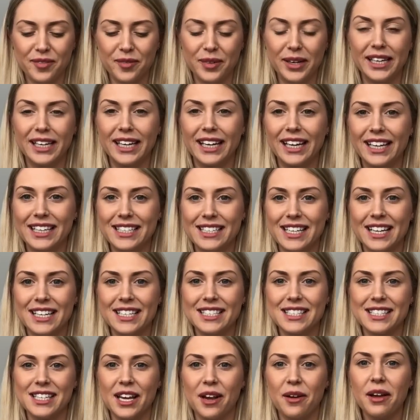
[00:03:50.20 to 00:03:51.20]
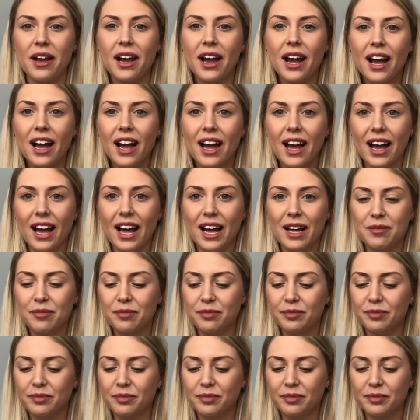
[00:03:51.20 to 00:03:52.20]
we need it. So
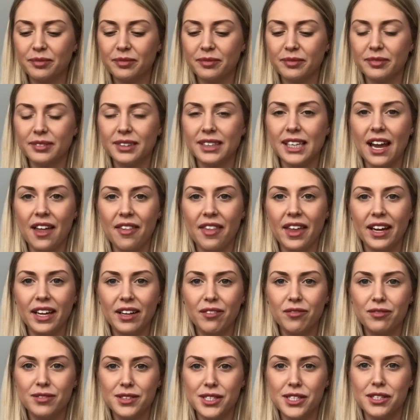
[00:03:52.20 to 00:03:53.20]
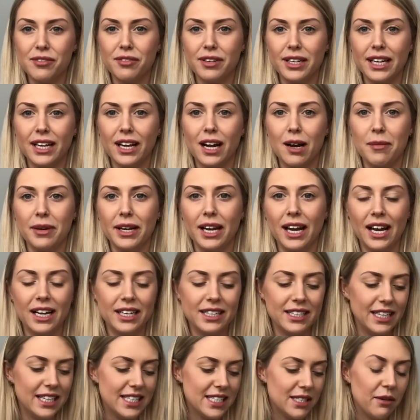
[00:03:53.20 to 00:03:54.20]
yeah, they do really come in
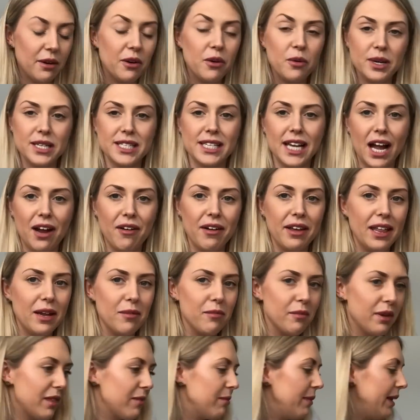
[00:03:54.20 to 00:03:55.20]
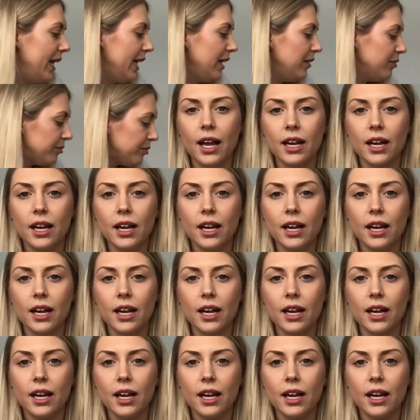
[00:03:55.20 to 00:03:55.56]
handy, so I always carry them with me.